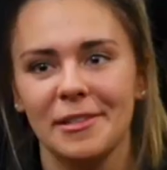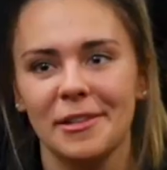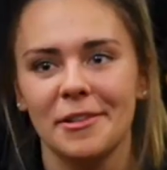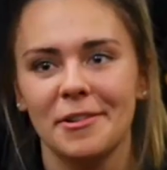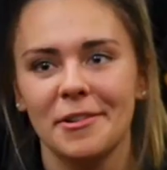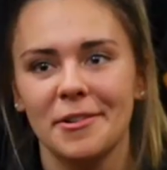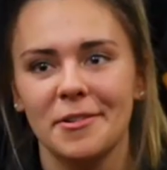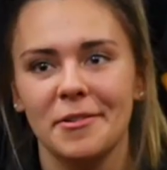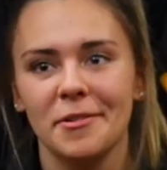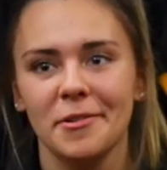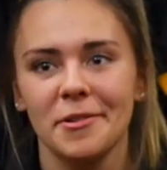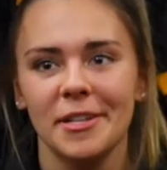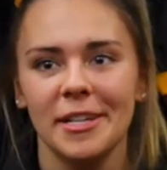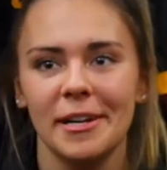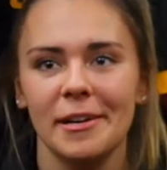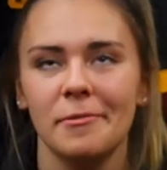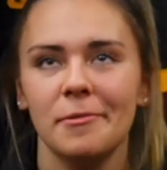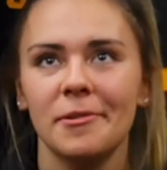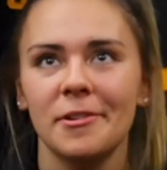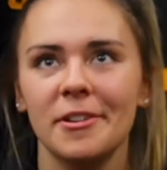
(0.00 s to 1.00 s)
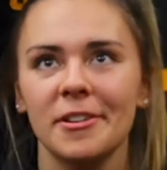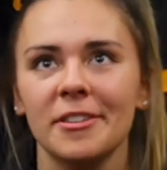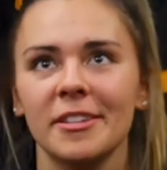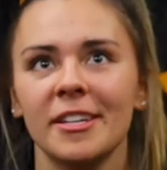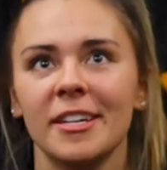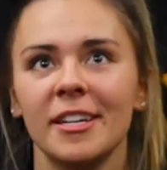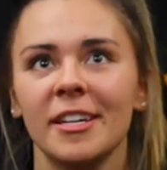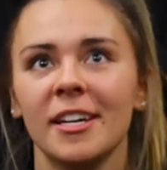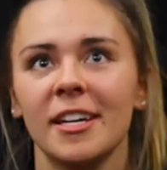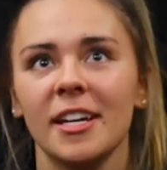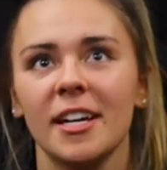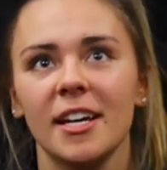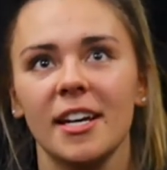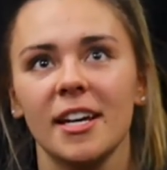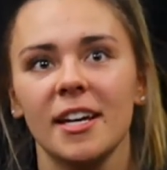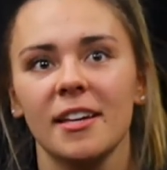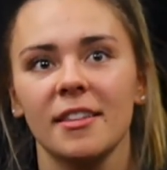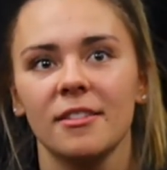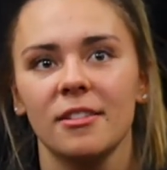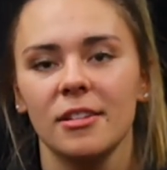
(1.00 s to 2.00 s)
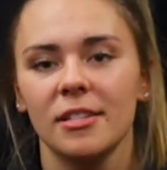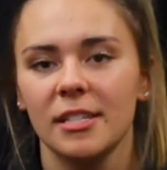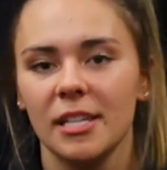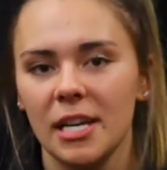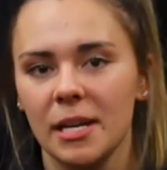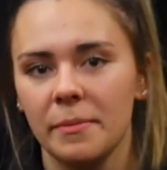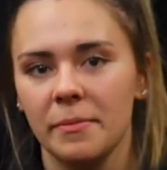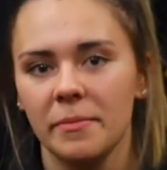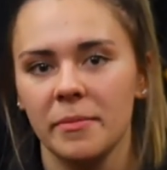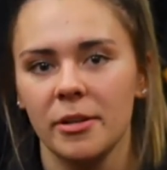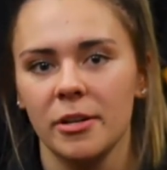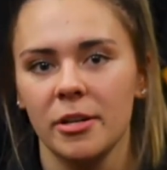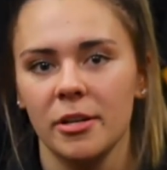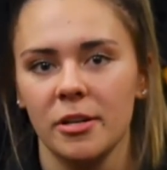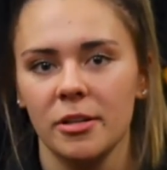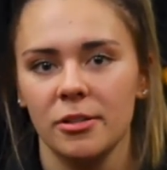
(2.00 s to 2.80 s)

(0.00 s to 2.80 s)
It's a Concordia one, and the same